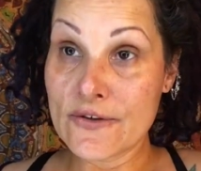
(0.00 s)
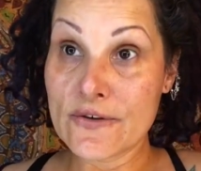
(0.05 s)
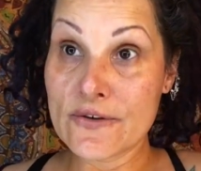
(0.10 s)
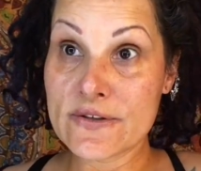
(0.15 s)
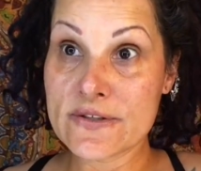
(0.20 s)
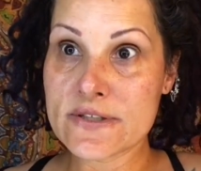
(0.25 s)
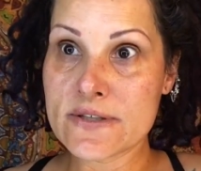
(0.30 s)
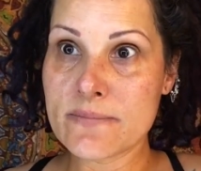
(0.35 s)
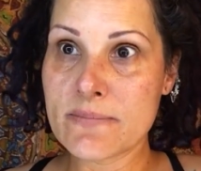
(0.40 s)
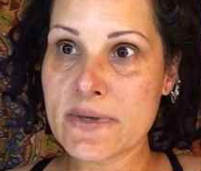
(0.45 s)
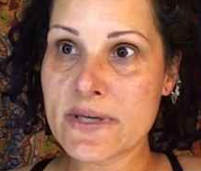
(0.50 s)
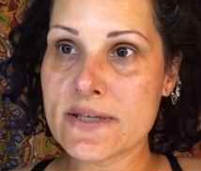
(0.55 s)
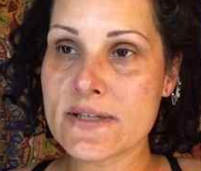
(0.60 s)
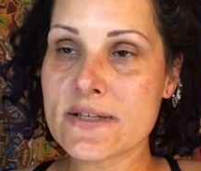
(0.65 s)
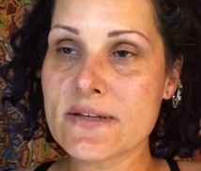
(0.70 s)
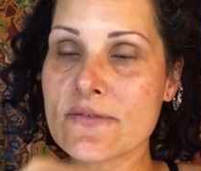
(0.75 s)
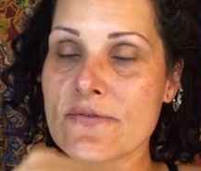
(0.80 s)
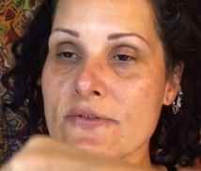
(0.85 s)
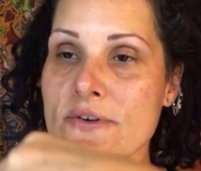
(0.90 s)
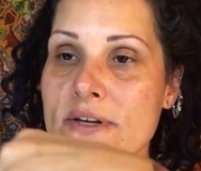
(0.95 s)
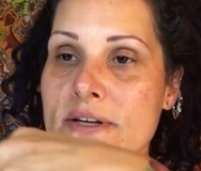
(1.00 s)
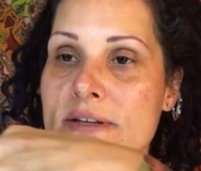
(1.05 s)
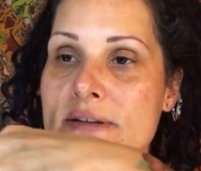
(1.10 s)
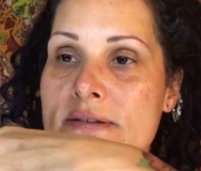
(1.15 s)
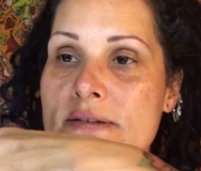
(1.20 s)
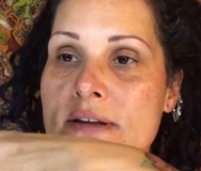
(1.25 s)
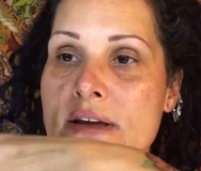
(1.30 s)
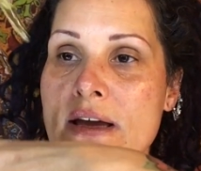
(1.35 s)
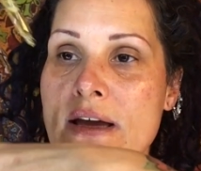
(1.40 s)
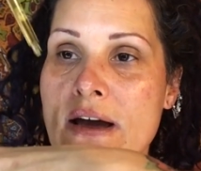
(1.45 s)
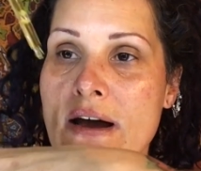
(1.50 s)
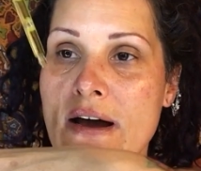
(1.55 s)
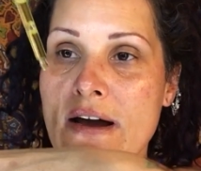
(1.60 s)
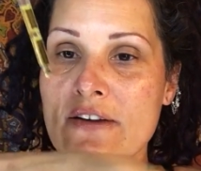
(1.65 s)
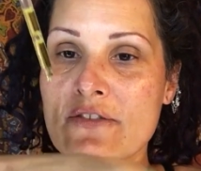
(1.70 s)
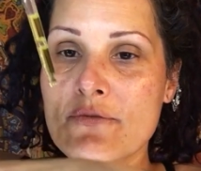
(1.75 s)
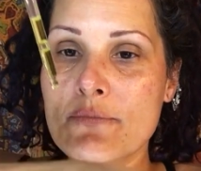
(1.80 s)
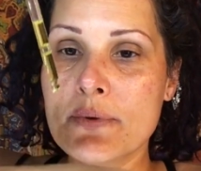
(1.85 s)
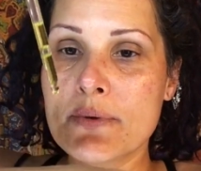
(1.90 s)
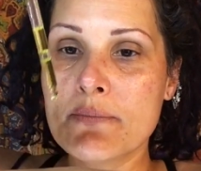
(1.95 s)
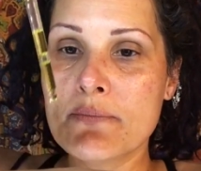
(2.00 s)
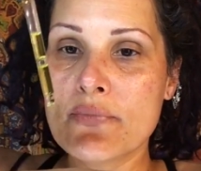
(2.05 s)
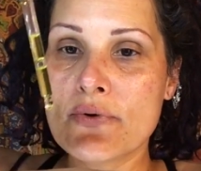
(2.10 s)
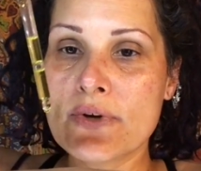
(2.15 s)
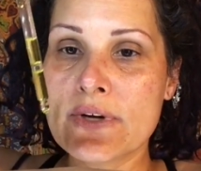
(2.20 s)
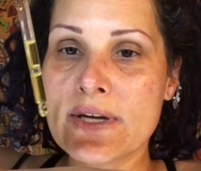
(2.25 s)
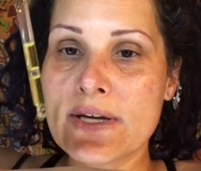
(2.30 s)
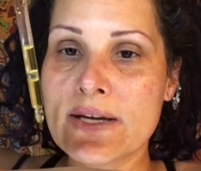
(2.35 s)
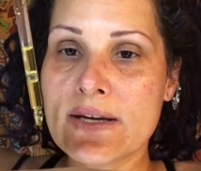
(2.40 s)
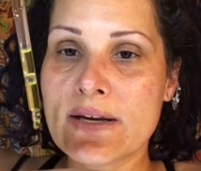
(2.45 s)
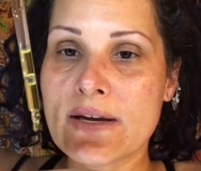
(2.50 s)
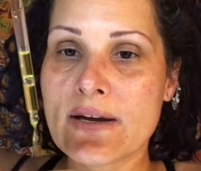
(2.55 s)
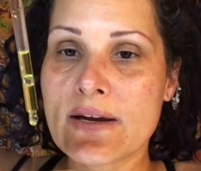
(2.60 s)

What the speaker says: noticed a big difference. I've been putting